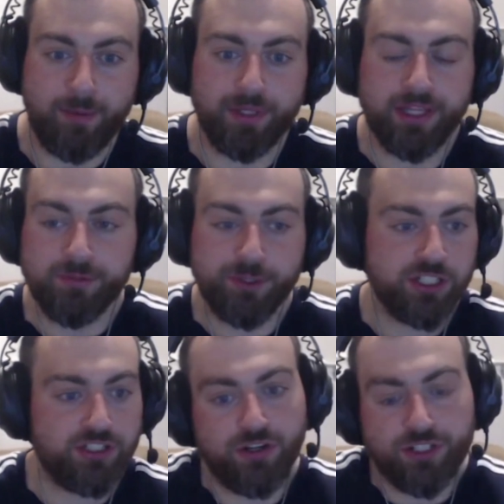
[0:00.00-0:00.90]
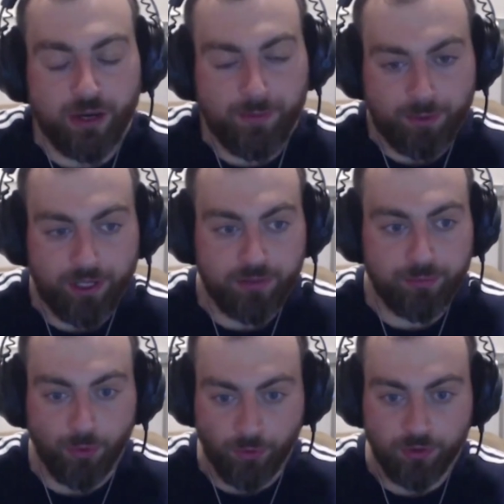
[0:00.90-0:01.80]
but that's because there's no time to play the
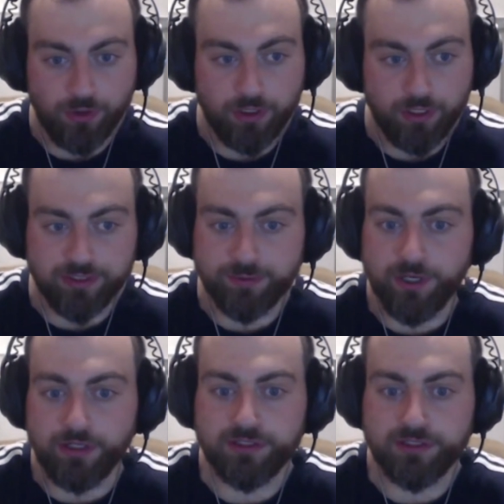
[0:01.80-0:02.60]
ball as well.